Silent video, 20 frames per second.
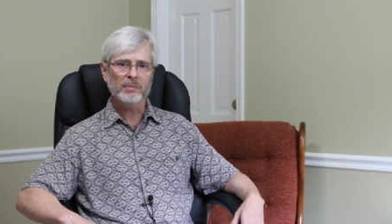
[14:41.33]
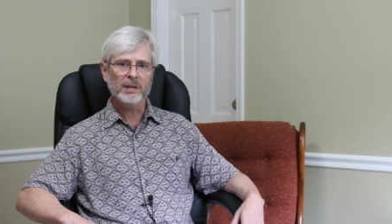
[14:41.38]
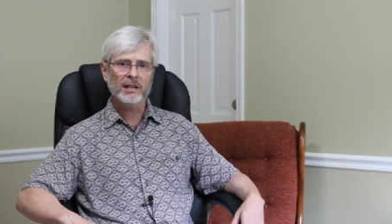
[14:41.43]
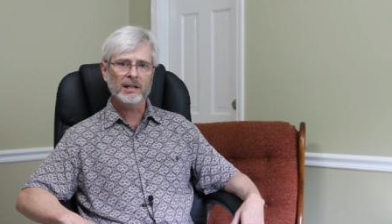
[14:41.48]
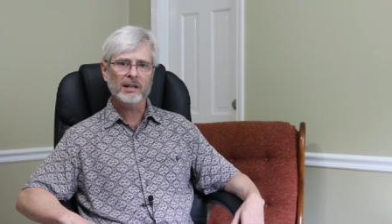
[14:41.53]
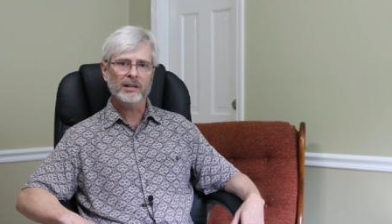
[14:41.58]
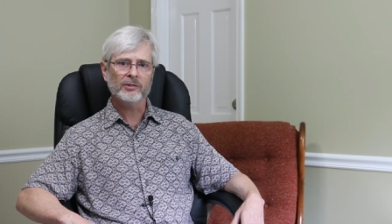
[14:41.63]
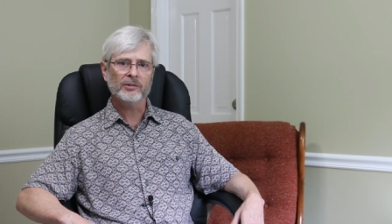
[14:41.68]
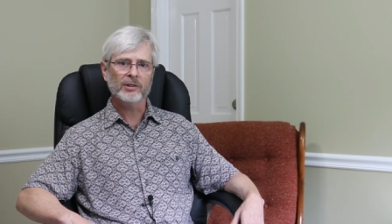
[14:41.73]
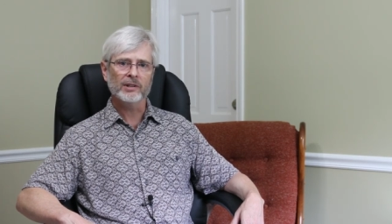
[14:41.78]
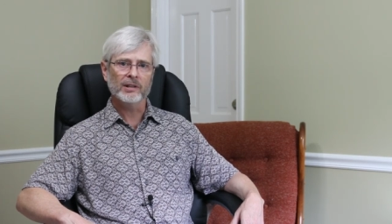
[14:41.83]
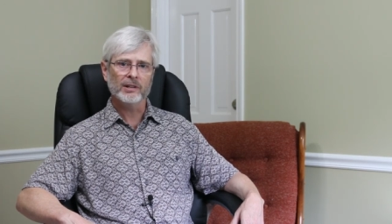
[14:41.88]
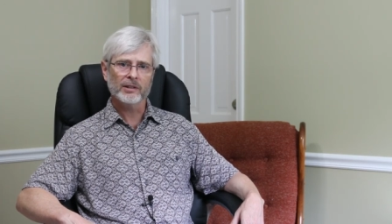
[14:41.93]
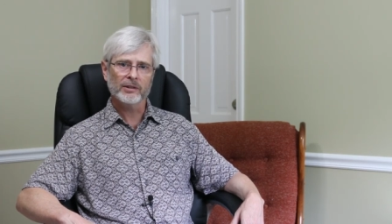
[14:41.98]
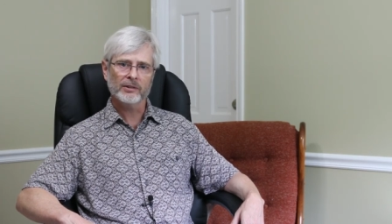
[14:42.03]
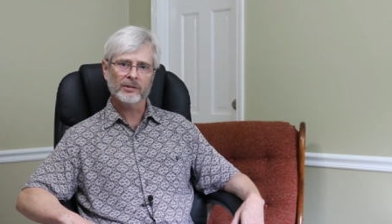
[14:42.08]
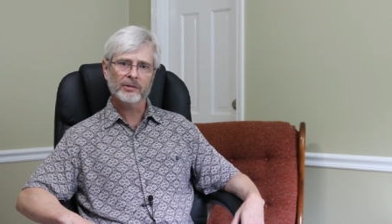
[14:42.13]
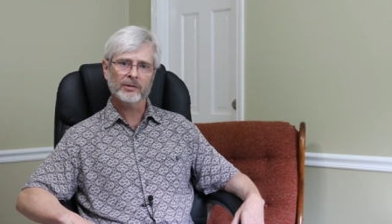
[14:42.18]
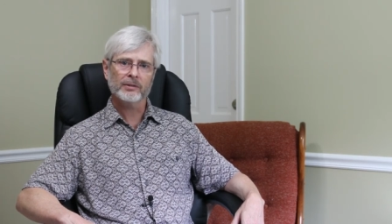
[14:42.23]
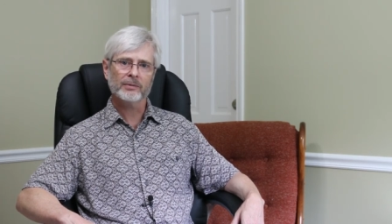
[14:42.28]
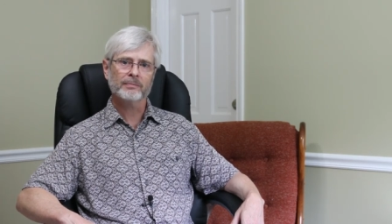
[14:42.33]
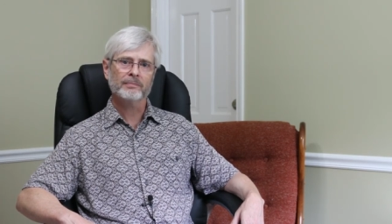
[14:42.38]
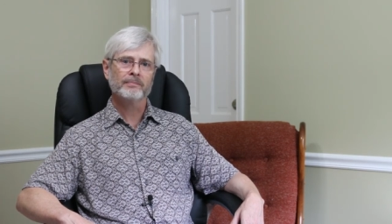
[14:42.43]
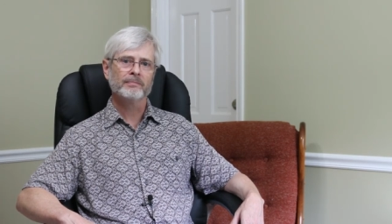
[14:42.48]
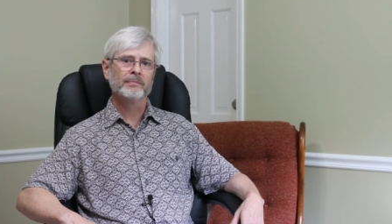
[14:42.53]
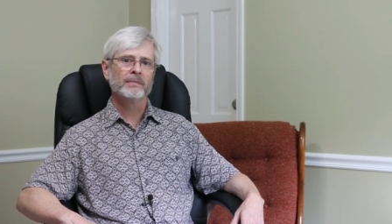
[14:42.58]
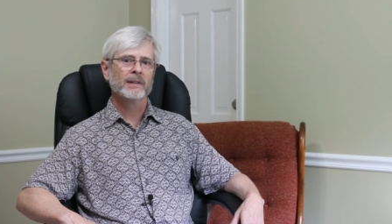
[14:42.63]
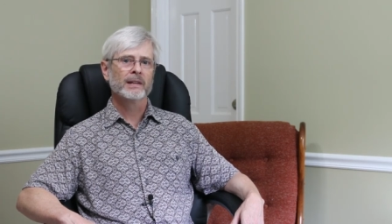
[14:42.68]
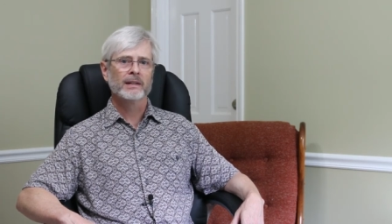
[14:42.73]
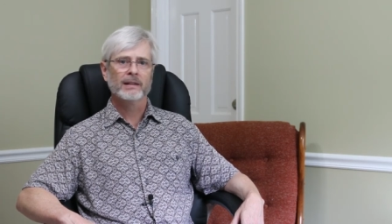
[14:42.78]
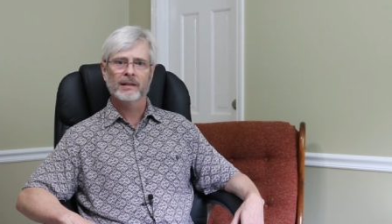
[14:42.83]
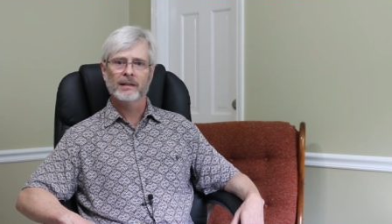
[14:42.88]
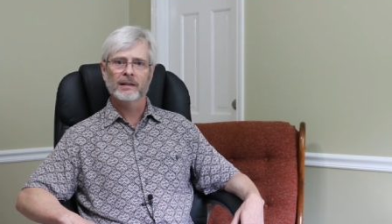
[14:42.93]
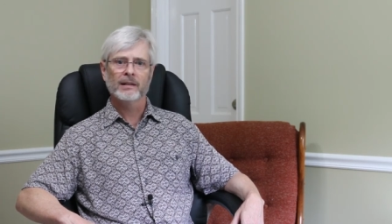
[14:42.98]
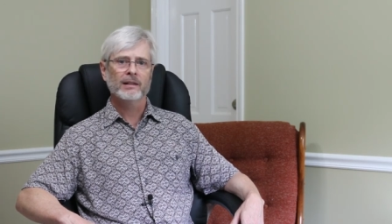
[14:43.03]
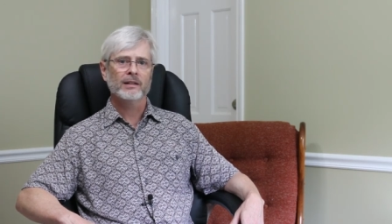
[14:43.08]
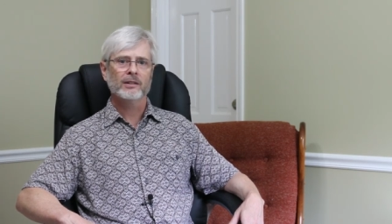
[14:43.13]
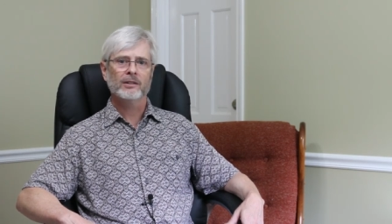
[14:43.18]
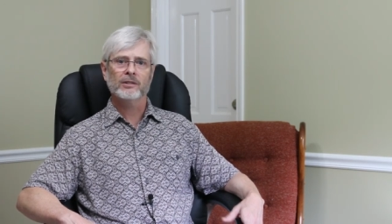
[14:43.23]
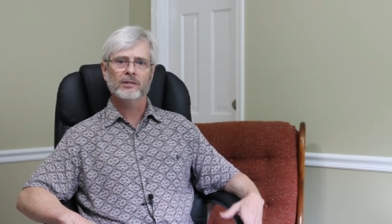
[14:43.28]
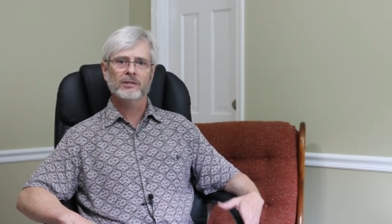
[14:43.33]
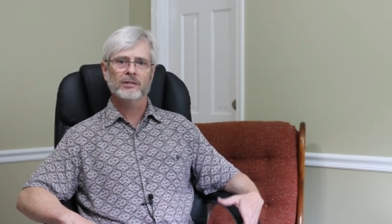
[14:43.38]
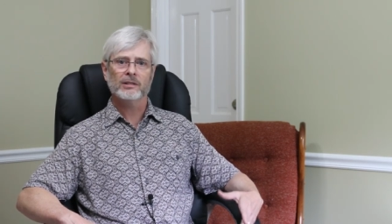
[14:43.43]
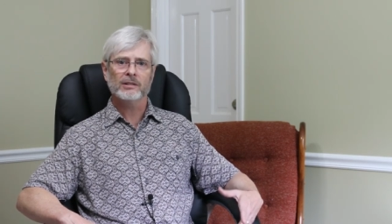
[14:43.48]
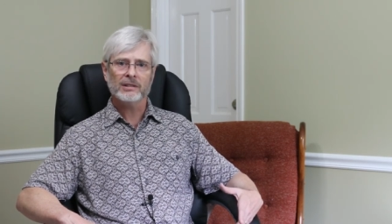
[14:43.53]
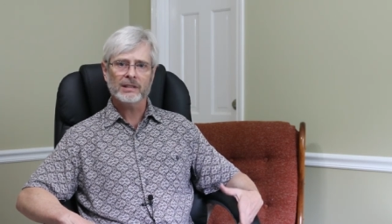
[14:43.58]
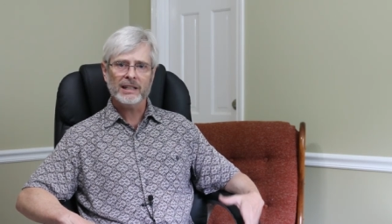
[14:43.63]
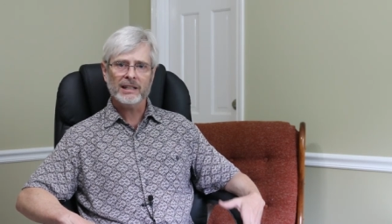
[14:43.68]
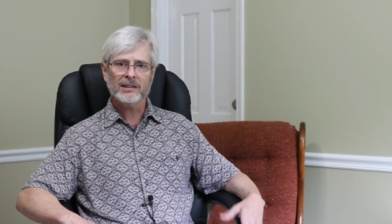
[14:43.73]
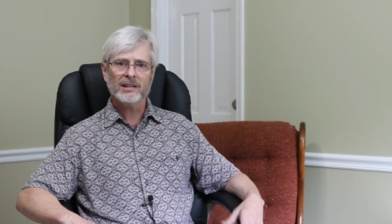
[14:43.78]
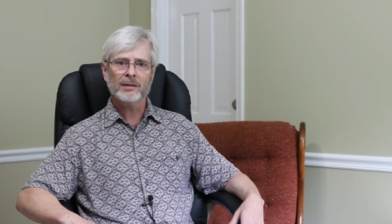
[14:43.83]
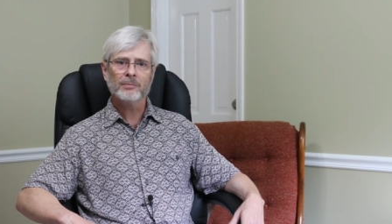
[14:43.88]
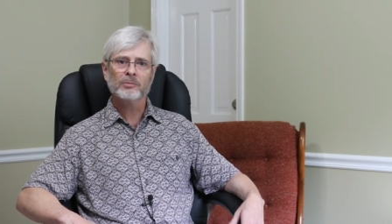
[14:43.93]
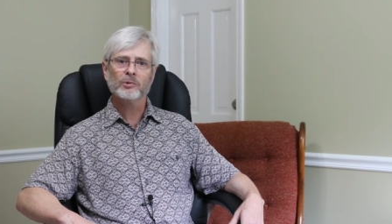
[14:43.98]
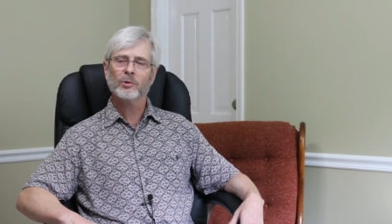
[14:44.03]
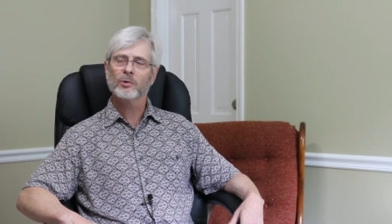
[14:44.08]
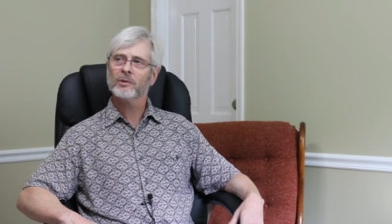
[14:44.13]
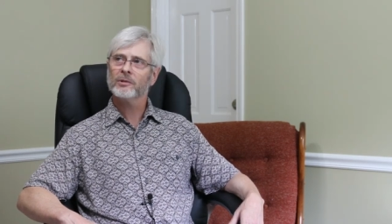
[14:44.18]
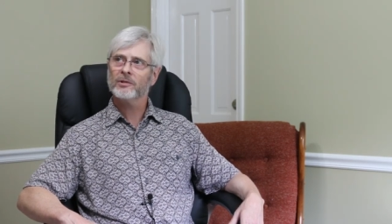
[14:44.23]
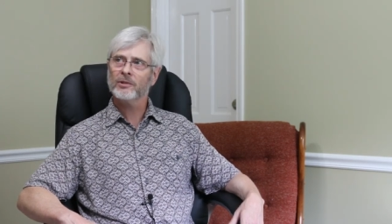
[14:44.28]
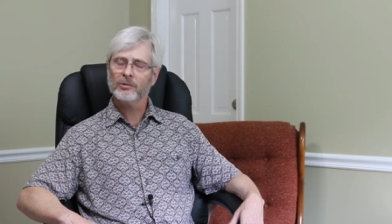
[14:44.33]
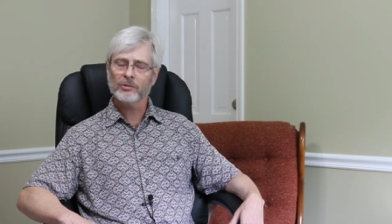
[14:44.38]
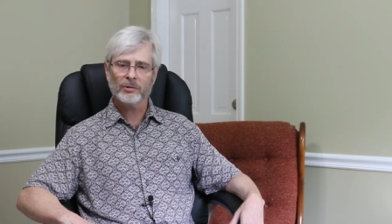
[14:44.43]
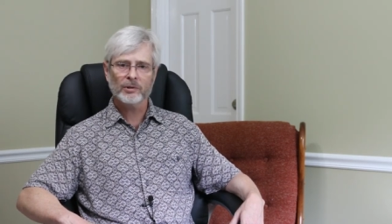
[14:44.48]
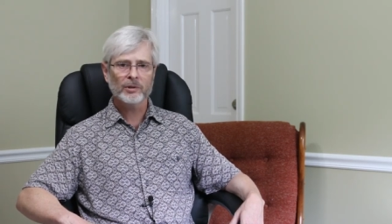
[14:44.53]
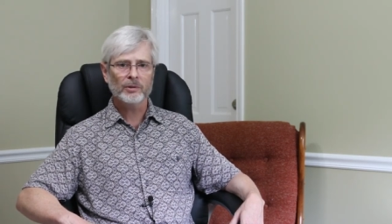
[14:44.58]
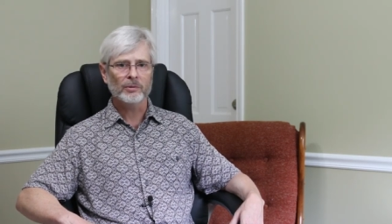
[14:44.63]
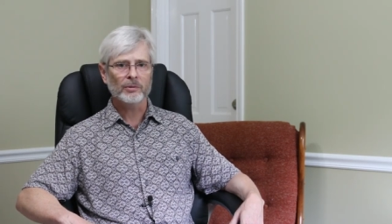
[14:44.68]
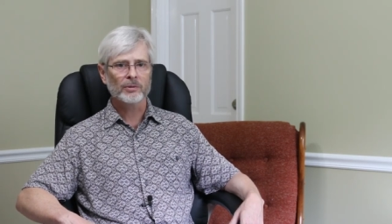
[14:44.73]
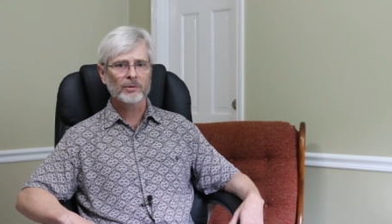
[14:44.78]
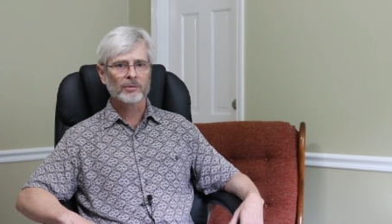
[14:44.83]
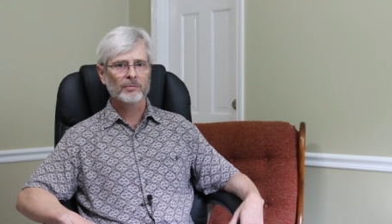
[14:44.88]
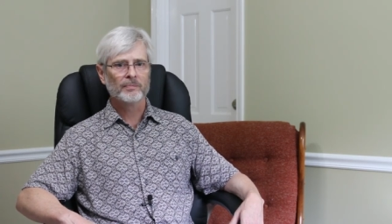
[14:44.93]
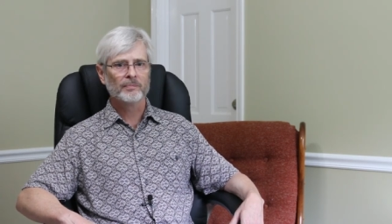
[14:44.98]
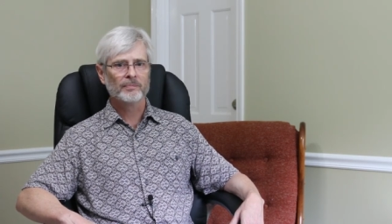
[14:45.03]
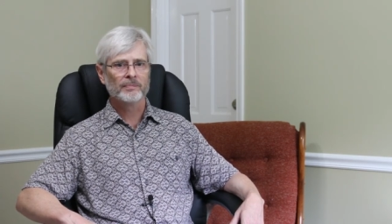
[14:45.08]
beings is to lead them toward the truth.